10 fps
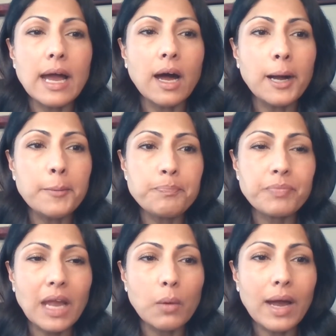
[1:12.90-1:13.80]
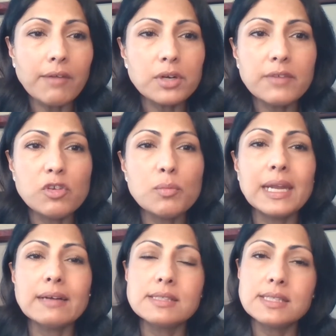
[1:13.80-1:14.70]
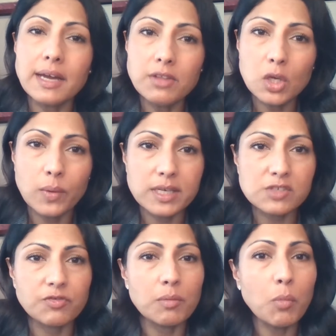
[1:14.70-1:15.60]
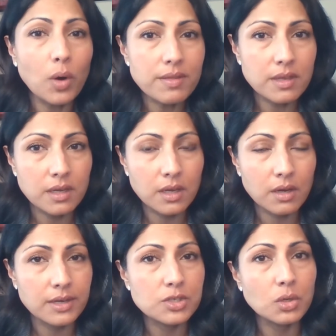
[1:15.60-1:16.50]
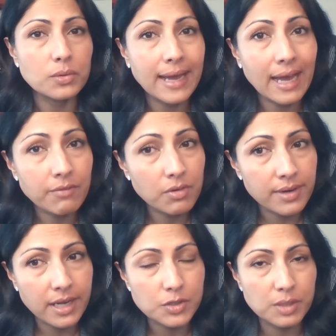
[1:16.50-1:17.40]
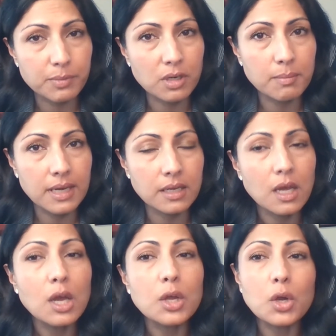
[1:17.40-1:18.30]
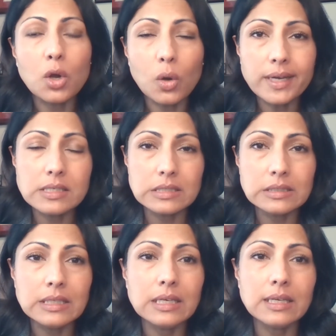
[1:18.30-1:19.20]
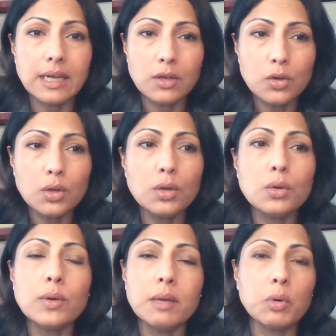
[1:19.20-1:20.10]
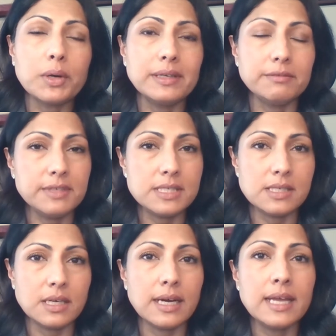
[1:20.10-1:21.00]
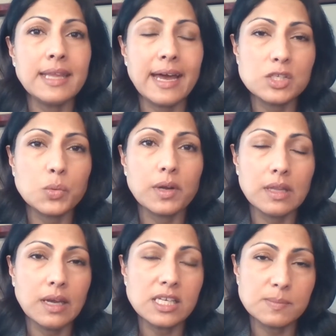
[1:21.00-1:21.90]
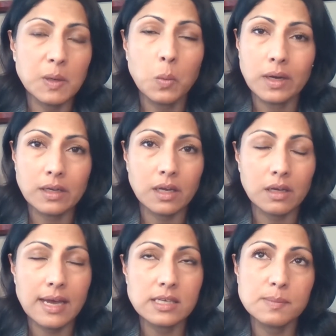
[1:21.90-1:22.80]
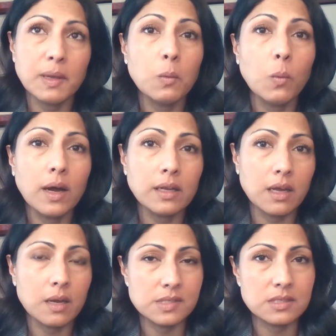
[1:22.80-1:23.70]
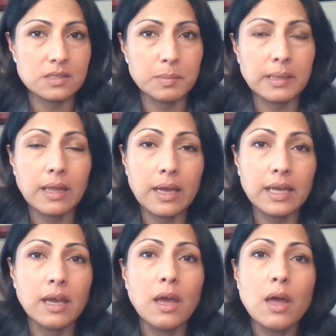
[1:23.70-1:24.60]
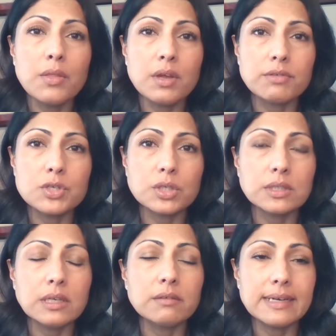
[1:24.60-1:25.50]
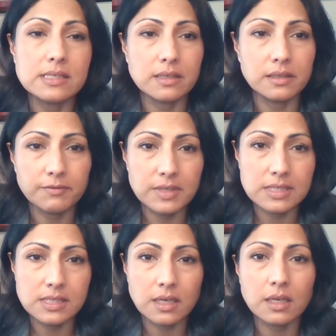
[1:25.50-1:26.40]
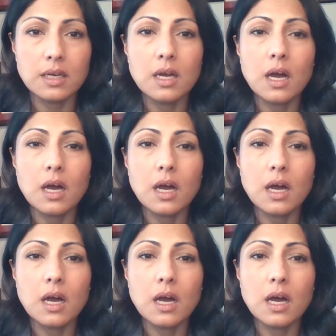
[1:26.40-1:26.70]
However, if you've been outside the U.S. for more than a year and don't have a reentry permit, you're going to need a new immigrant visa, and that's where the SB-1 comes into play, the returning resident visa,